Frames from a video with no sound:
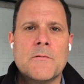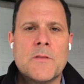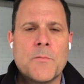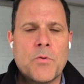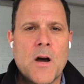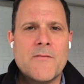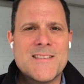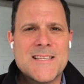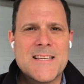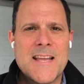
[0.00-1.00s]
The
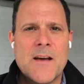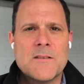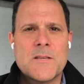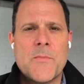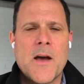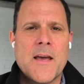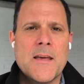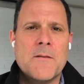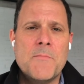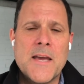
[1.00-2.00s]
province has announced by
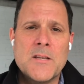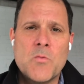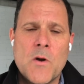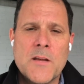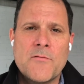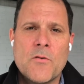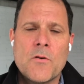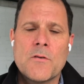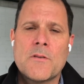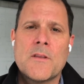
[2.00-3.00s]
May
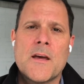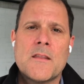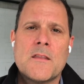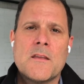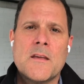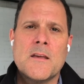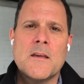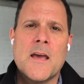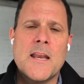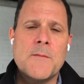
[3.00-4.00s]
24th that
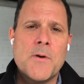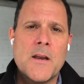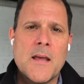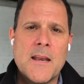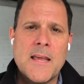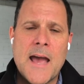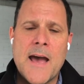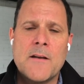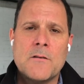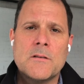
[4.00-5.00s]
any
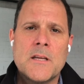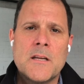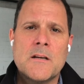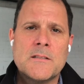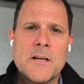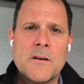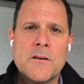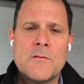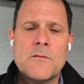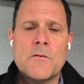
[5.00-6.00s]
adult in
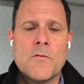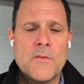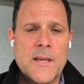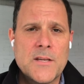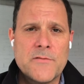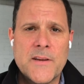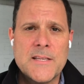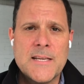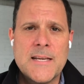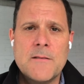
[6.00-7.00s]
Ontario over the age of
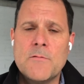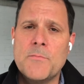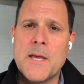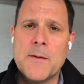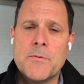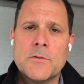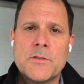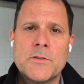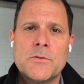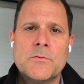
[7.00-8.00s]
18 will be able
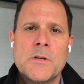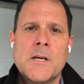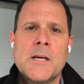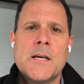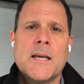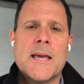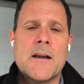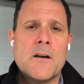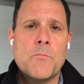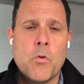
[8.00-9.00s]
to get
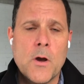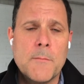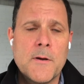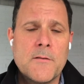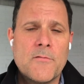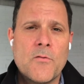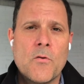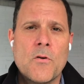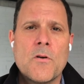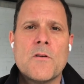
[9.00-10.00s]
an appointment
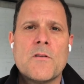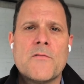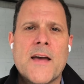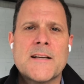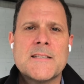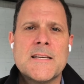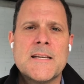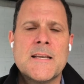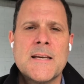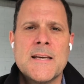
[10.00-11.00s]
for the vaccine.